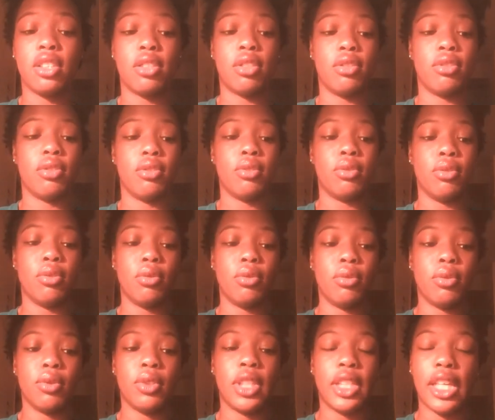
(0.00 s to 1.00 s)

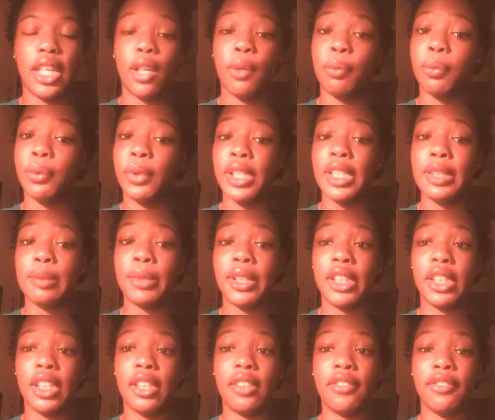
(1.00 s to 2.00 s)
to help raise
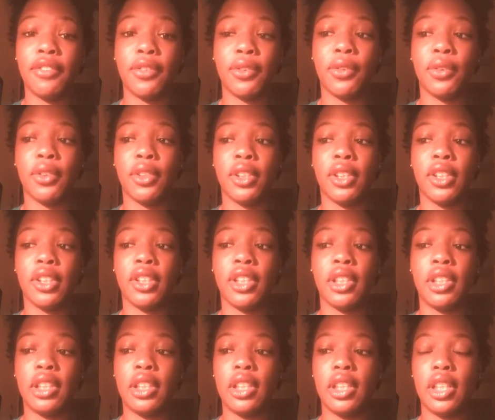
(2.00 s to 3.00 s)
money
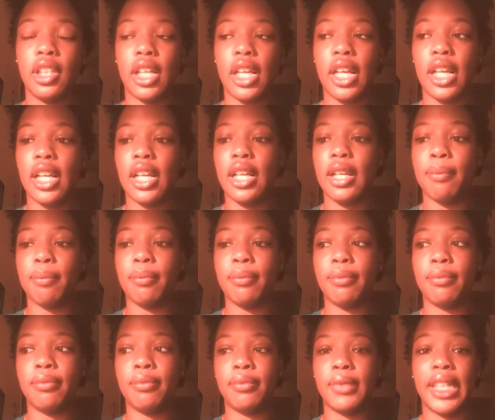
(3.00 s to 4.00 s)
for
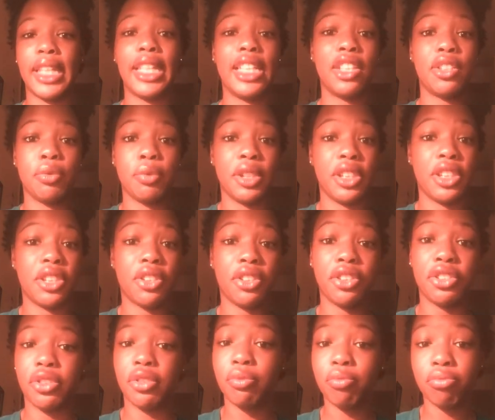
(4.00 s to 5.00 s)
AIDS
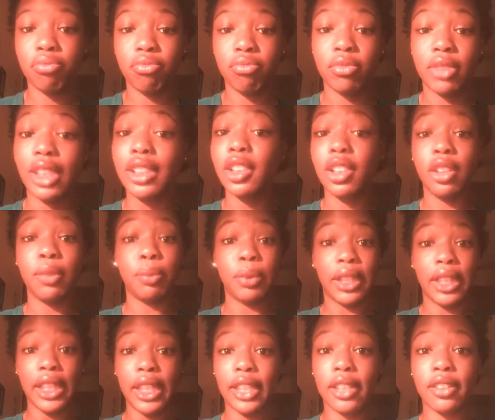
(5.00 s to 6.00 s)
research. That's a good
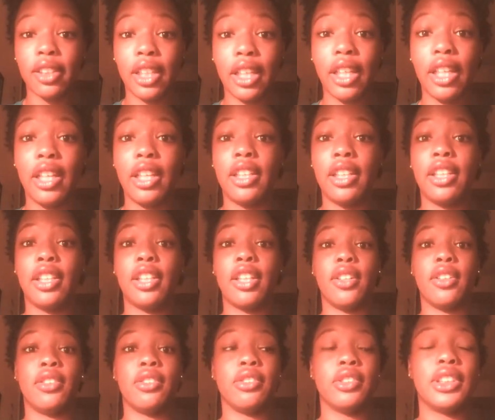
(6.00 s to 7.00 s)
plan.
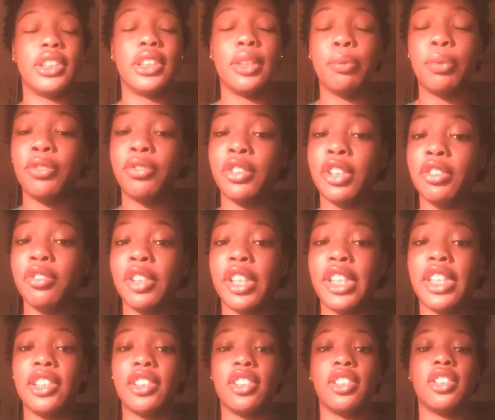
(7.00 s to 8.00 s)
Simple
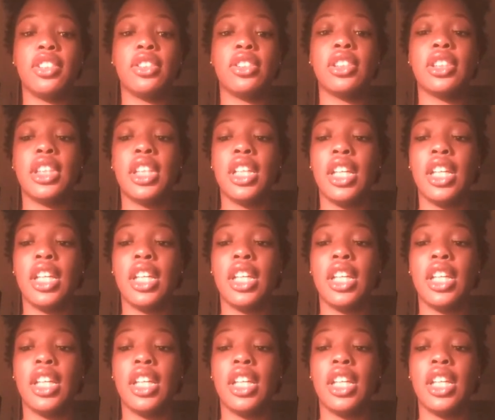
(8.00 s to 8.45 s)
fundraisers,